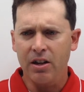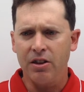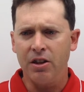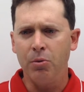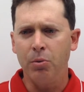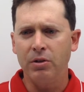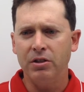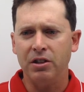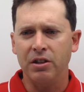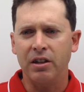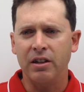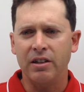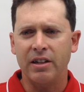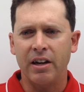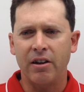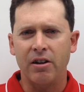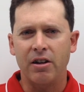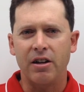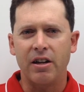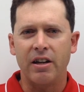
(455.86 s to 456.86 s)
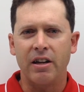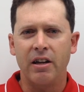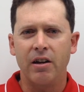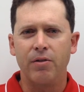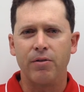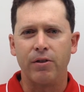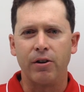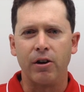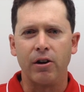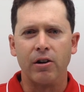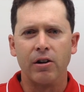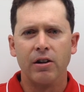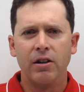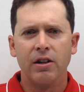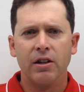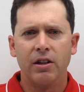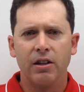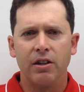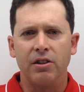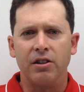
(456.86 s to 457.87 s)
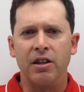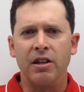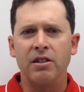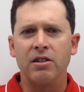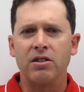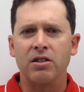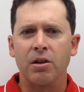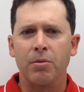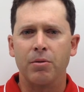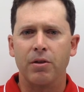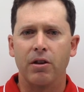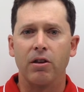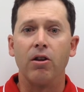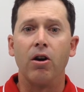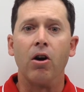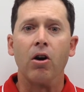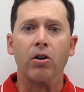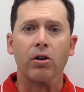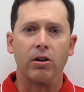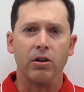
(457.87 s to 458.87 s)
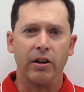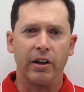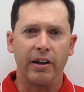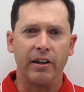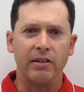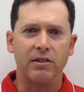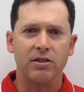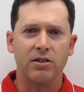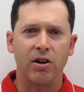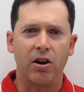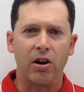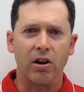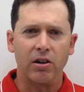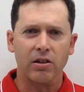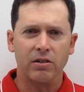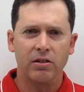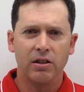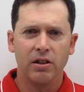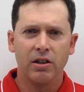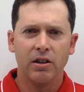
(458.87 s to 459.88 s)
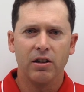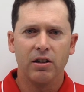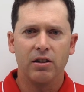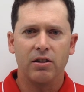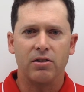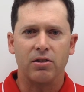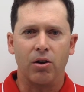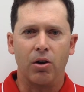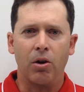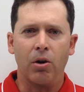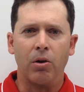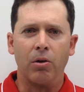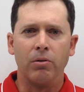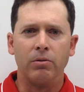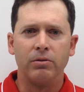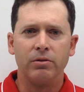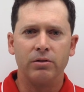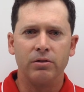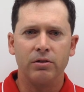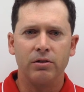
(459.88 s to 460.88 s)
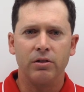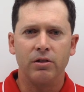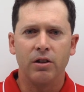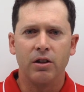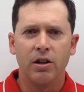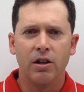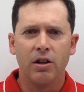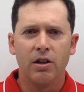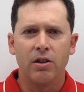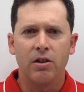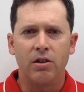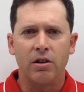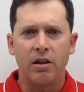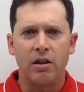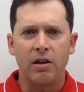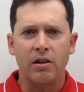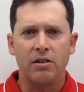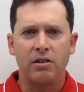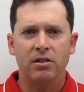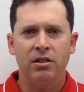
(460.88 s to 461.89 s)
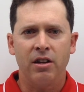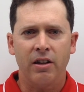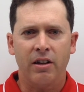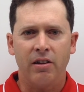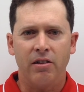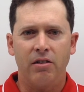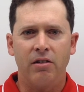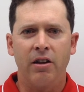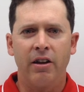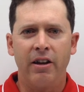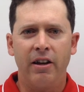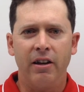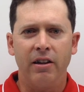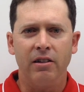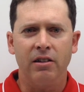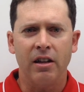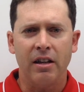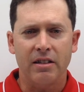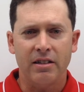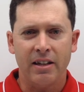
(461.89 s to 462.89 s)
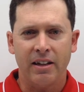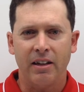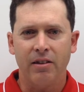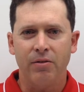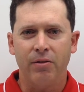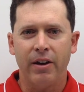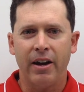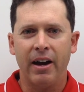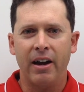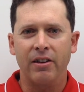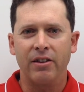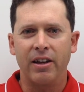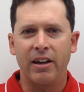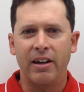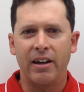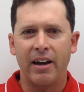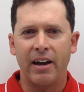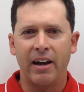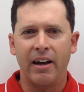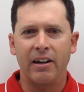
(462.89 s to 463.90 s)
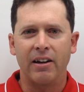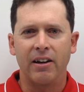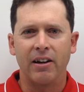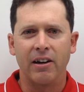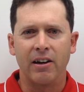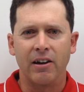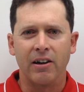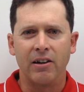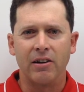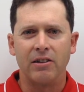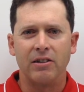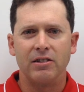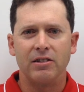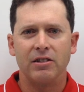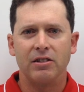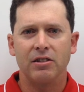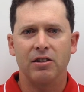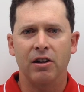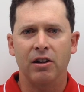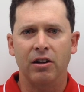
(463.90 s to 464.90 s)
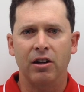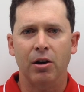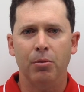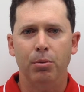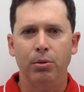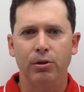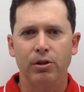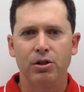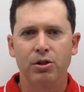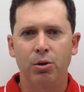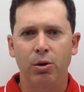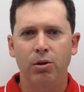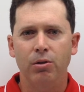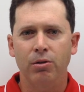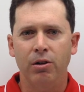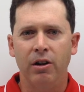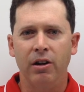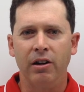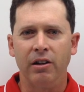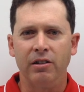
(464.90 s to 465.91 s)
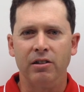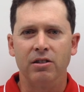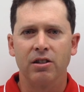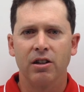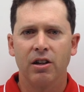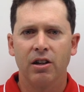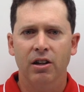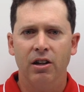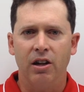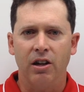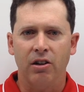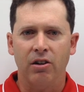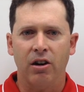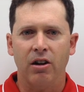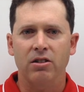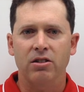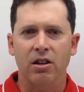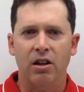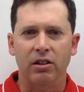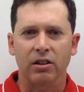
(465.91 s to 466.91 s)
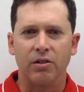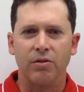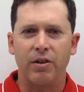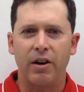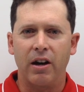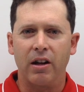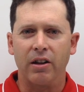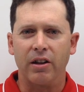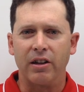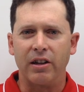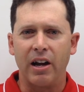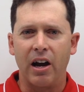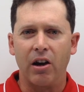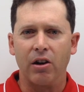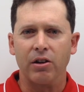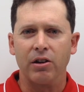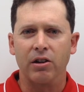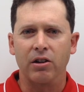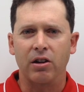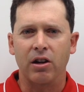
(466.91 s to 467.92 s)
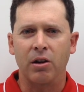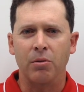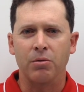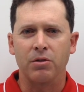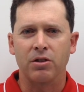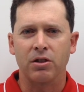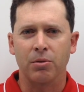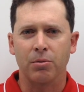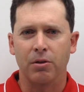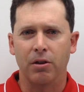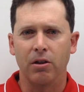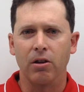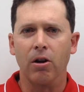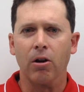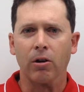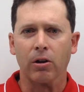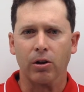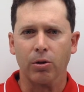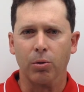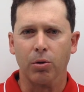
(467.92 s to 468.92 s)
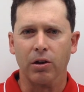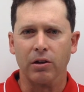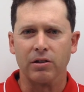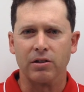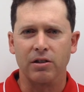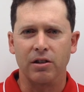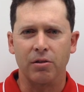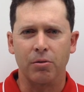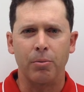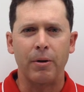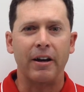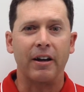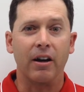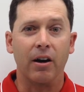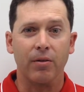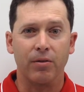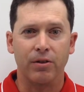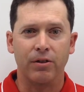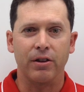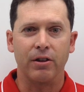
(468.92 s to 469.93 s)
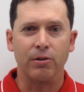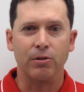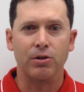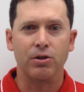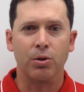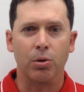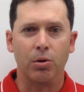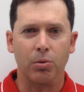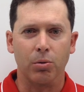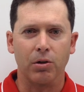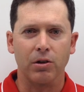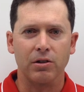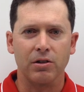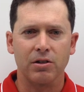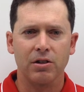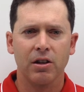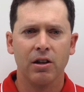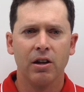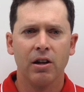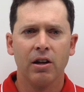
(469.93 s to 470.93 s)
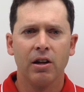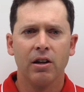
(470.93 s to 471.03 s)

Then once you get down into Hennifer, then some of the longer legs start. So that second van that had a couple of short runs across Ogden Valley, now here comes some of the longer ones that make up for those short ones.